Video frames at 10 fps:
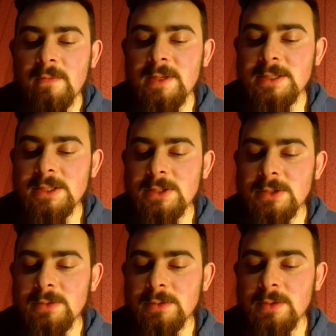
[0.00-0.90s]
These
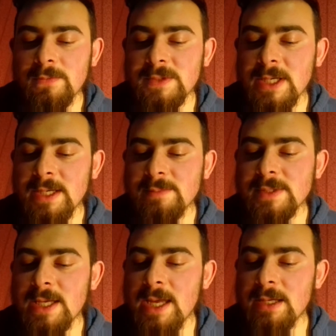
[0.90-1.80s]
2 of
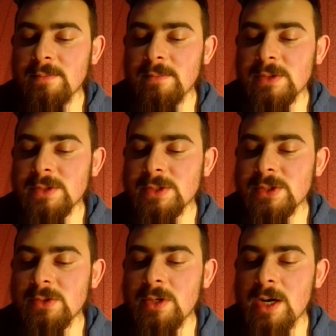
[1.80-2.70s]
types aim to
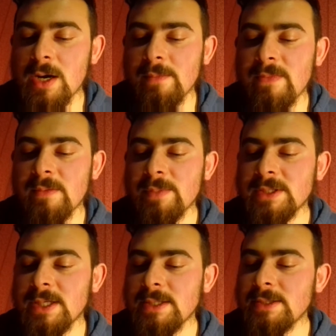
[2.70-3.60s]
store up the
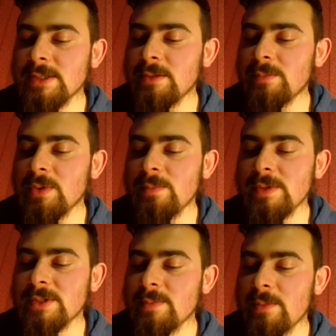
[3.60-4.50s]
patterns in
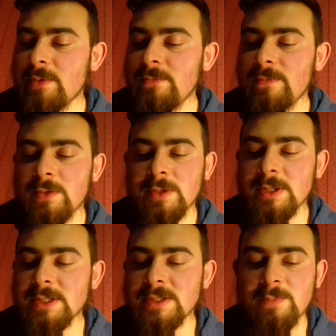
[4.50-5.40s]
pupils' memory for
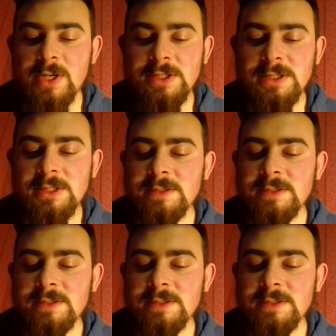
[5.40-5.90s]
expressing